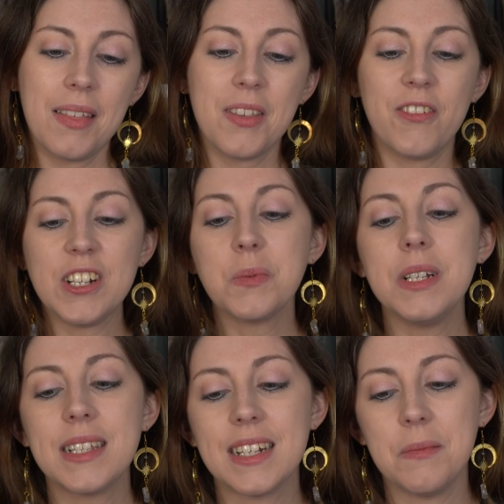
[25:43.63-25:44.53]
The first
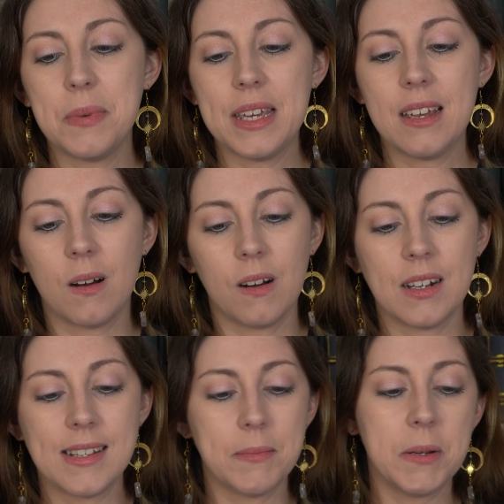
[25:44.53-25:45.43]
one is going to be
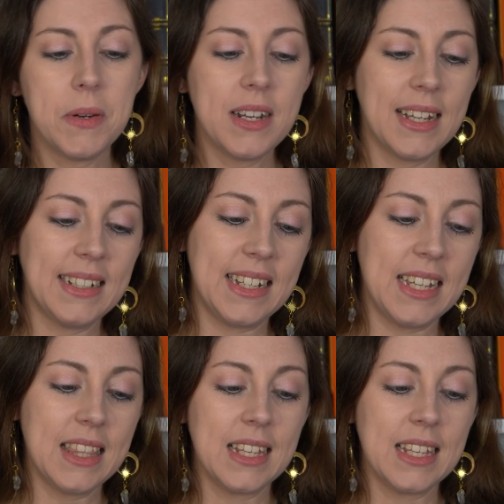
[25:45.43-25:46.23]
on September 19th.